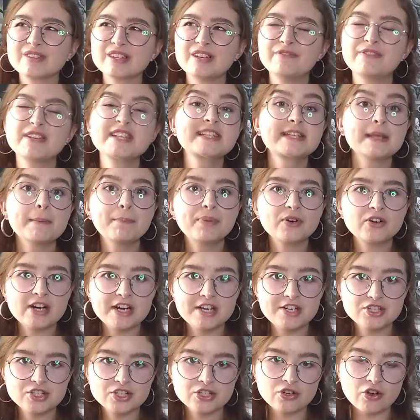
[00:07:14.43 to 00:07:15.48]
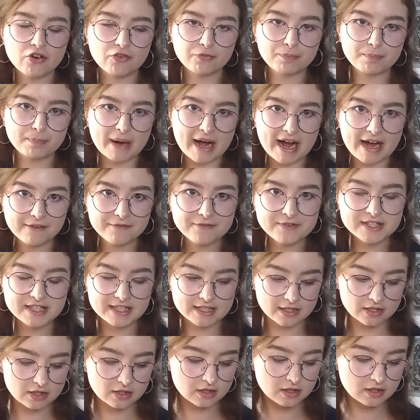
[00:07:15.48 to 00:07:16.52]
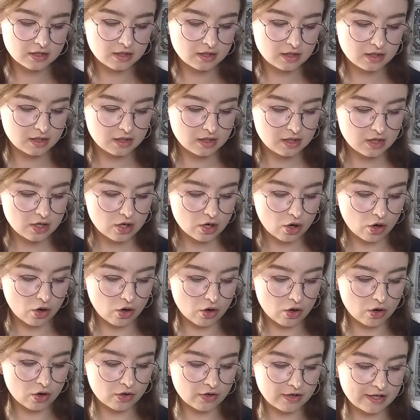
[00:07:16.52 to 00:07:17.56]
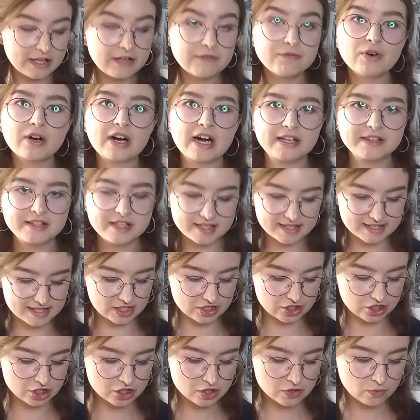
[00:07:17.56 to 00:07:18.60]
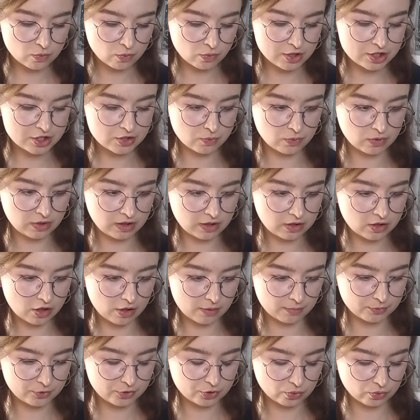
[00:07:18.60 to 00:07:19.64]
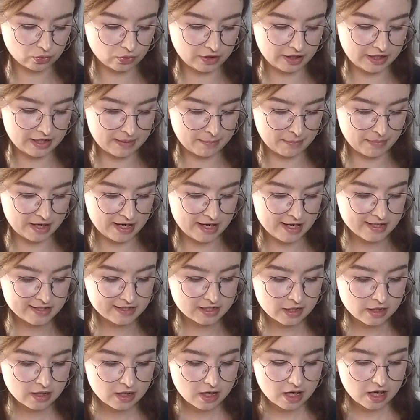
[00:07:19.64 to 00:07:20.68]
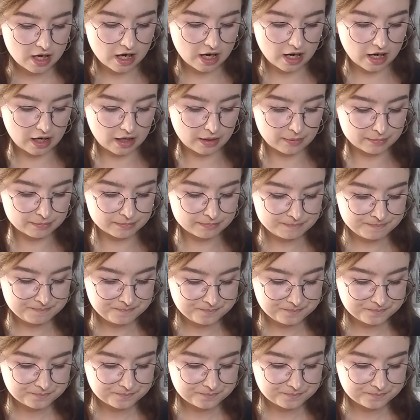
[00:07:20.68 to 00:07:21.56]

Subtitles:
the separation of paths, or either a decision, which we'll come to in a minute. And